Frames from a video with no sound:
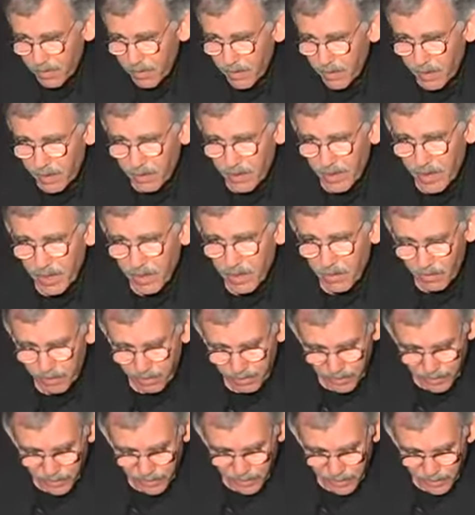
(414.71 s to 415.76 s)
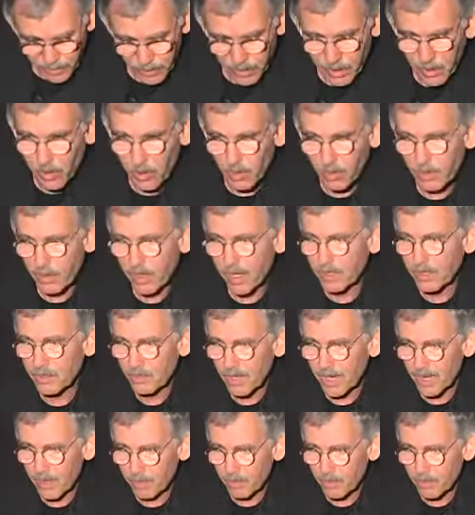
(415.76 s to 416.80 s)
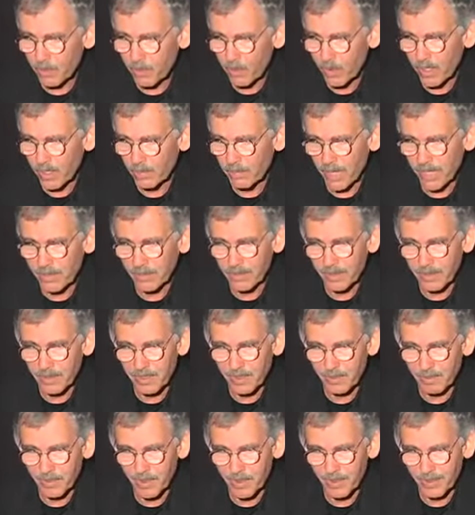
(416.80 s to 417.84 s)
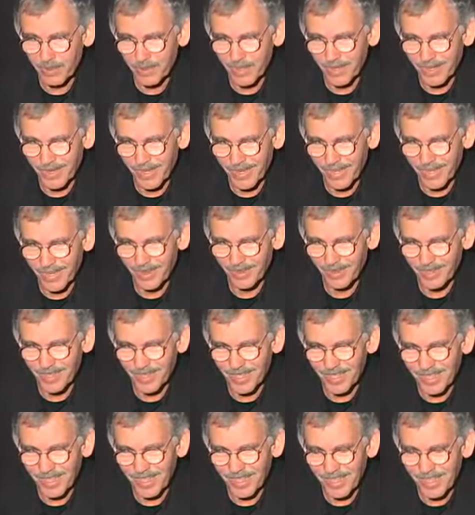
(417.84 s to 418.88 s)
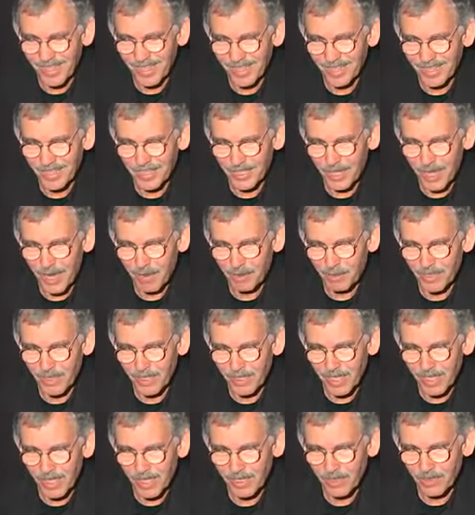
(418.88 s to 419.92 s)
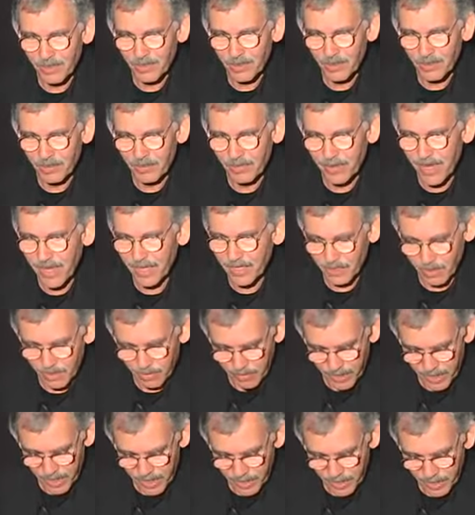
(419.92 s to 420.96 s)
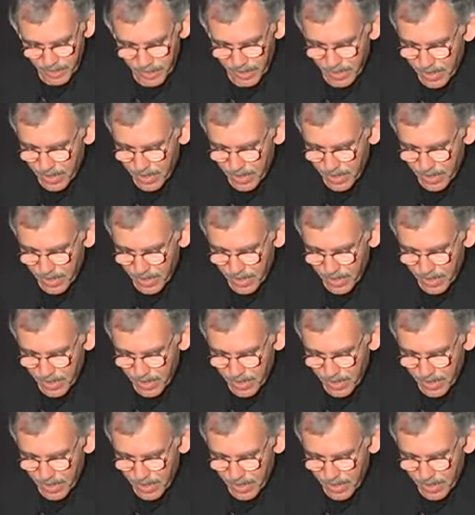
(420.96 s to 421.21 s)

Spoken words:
there we go, oops, oh, that's right, I was warned about this computer. It stops and then it goes too fast. Okay,